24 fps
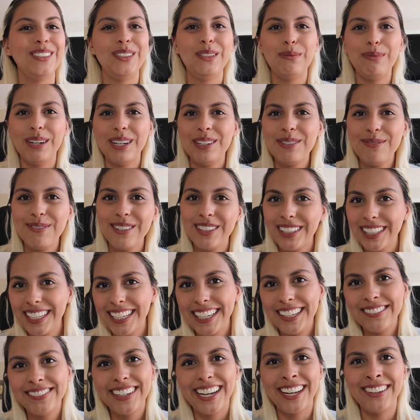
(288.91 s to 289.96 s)
you better
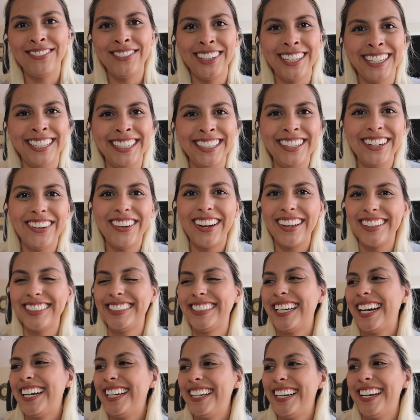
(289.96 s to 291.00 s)
believe I'm gonna go
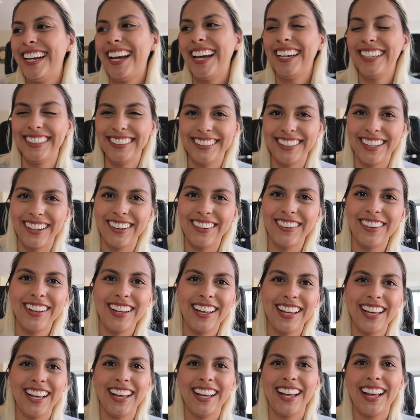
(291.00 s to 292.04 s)
outside today, so
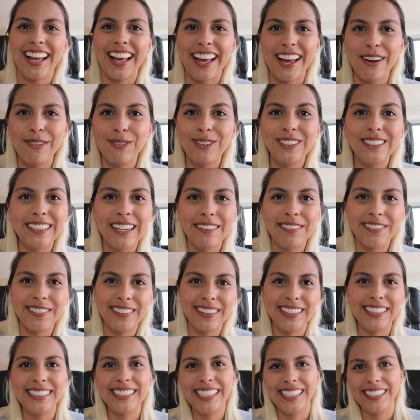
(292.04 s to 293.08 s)
I will
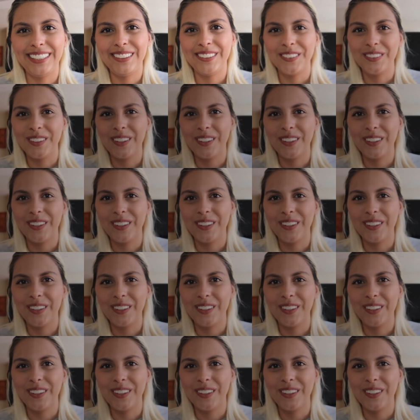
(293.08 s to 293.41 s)
definitely take you